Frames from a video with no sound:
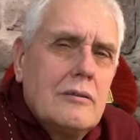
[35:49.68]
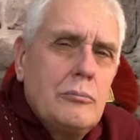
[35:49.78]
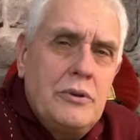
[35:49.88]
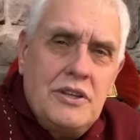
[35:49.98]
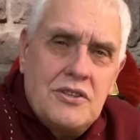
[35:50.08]

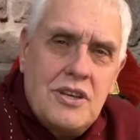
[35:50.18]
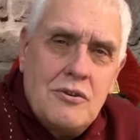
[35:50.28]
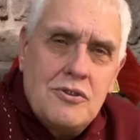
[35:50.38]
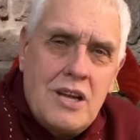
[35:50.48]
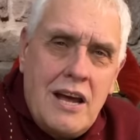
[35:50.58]
But it's
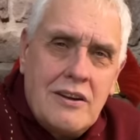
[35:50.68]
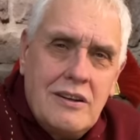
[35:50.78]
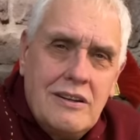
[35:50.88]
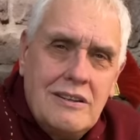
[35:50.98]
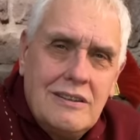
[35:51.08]
so sad.
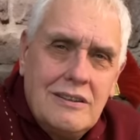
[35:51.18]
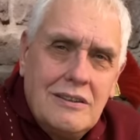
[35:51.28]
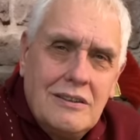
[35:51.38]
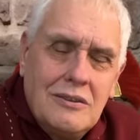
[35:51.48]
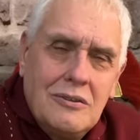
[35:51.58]

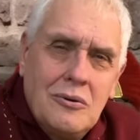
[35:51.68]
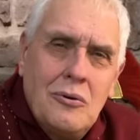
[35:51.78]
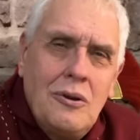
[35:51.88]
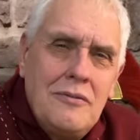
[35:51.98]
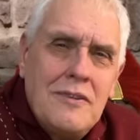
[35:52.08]

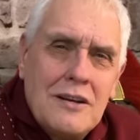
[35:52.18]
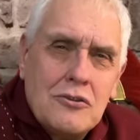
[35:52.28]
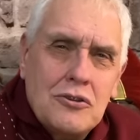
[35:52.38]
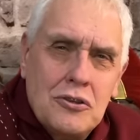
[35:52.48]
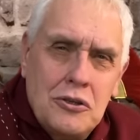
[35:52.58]
All of that
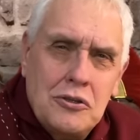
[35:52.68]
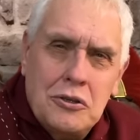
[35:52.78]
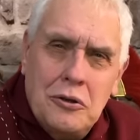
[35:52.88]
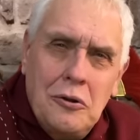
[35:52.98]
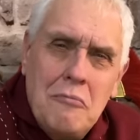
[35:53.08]

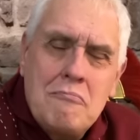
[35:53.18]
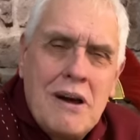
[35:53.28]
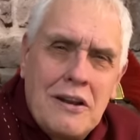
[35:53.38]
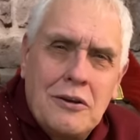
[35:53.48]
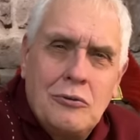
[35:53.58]
surgical and
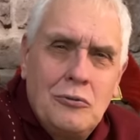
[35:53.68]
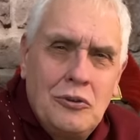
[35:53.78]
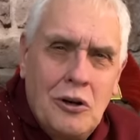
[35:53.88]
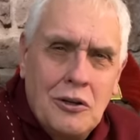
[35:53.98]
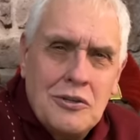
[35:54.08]
medical
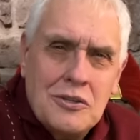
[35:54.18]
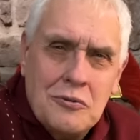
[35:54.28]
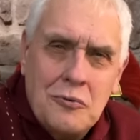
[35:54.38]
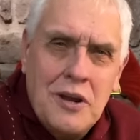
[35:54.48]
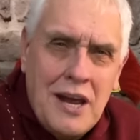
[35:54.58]
knowledge that
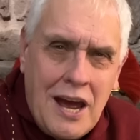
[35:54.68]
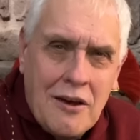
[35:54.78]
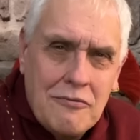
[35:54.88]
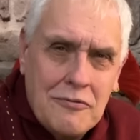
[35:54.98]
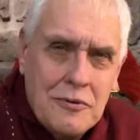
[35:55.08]
we
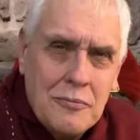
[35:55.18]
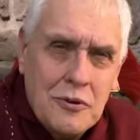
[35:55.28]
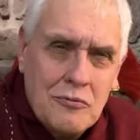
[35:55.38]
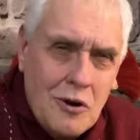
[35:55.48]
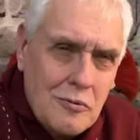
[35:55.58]
have from
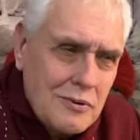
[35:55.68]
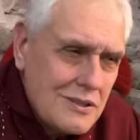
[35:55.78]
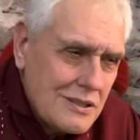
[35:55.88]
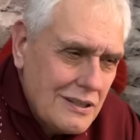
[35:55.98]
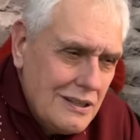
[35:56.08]
the
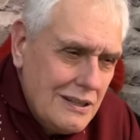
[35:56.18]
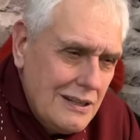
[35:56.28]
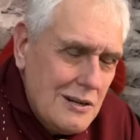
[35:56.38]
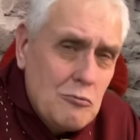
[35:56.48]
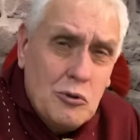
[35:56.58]
Romans
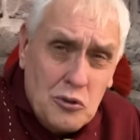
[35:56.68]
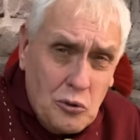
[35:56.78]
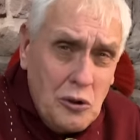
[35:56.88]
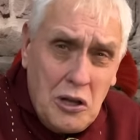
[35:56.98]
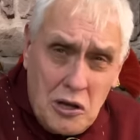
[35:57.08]
was
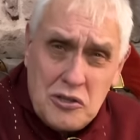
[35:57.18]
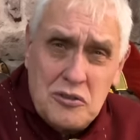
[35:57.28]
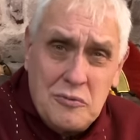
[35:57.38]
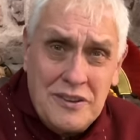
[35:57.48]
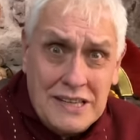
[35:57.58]
all
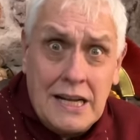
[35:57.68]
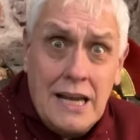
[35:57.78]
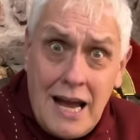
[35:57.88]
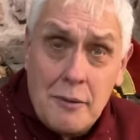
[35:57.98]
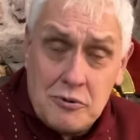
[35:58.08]
lost with the
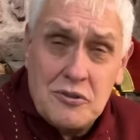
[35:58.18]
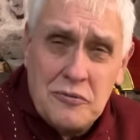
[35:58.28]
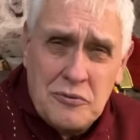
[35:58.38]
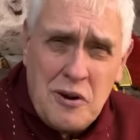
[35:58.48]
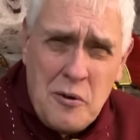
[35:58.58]
collapse of
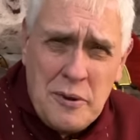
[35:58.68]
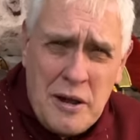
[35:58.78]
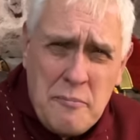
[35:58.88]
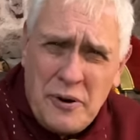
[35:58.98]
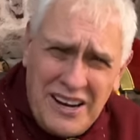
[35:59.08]
the Roman
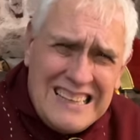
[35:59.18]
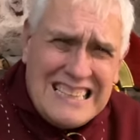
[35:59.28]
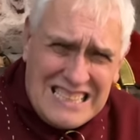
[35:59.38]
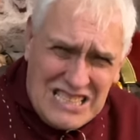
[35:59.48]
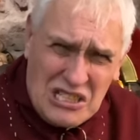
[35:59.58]
Empire and
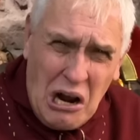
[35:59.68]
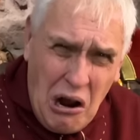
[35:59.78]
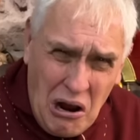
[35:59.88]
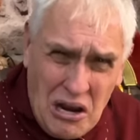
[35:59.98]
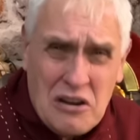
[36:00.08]
that
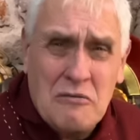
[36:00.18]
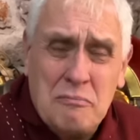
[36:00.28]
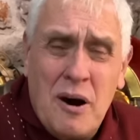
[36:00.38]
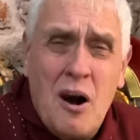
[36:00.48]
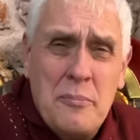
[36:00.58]
tide of
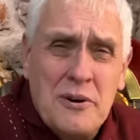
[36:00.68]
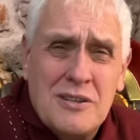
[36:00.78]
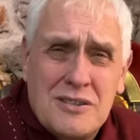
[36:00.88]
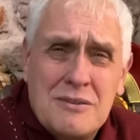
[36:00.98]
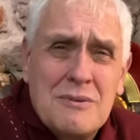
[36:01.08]

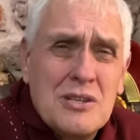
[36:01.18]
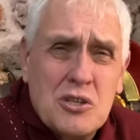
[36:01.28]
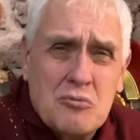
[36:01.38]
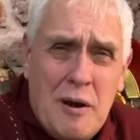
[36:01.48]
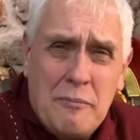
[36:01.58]
barbarism that
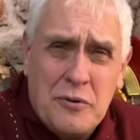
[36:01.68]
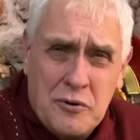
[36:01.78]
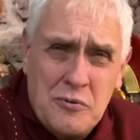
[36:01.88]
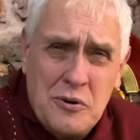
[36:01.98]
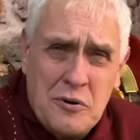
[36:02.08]
swept
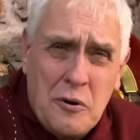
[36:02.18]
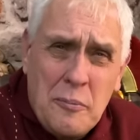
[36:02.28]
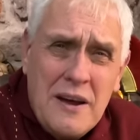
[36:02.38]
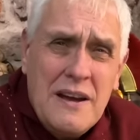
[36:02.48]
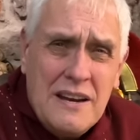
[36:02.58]
through Europe
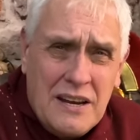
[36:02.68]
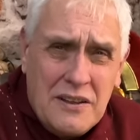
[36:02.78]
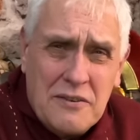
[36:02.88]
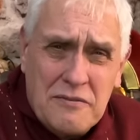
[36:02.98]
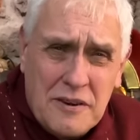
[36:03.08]
in
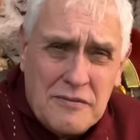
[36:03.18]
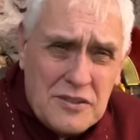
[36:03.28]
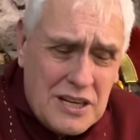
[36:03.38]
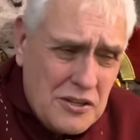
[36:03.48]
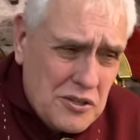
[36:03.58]
the 5th
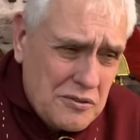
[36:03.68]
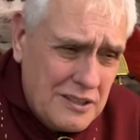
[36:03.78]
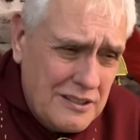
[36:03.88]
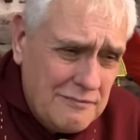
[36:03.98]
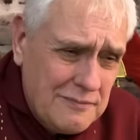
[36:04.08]
century.